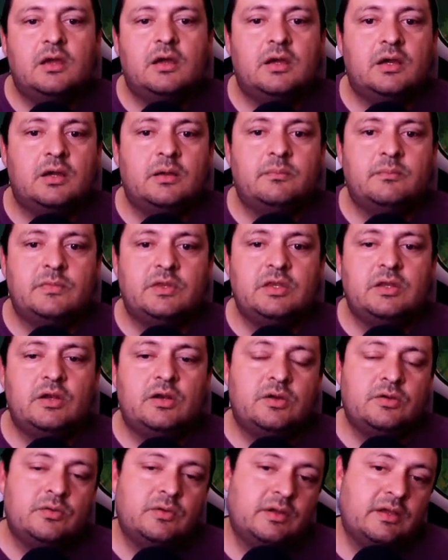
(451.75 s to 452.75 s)
Um, you
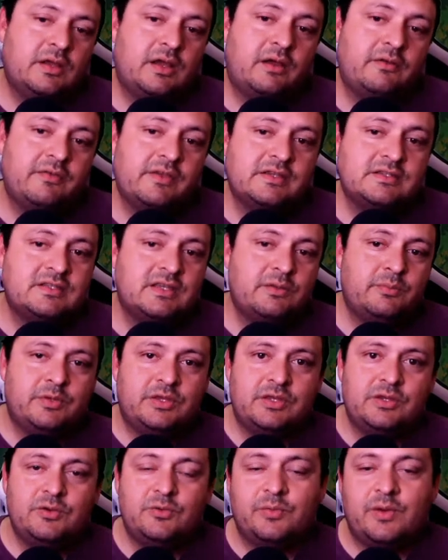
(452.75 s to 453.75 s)
know, obviously
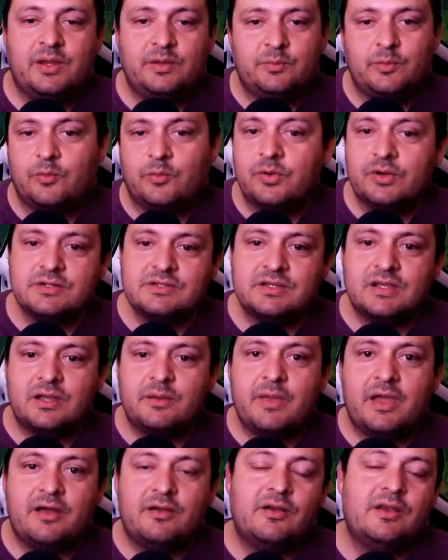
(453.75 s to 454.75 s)
when the new ranked rewards
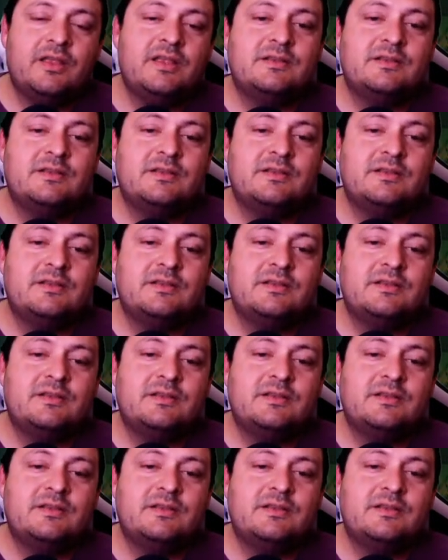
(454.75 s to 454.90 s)
come out,